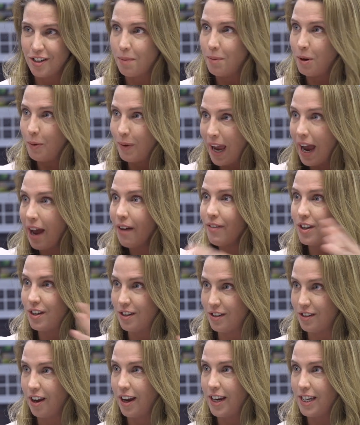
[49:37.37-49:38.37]
I mean, we have the
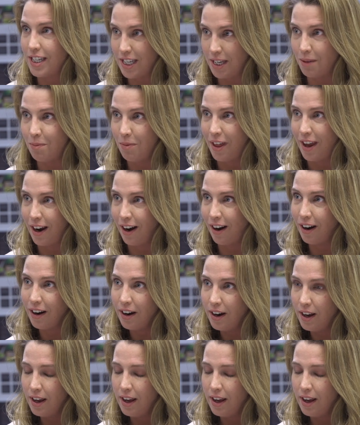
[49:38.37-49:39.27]
design team there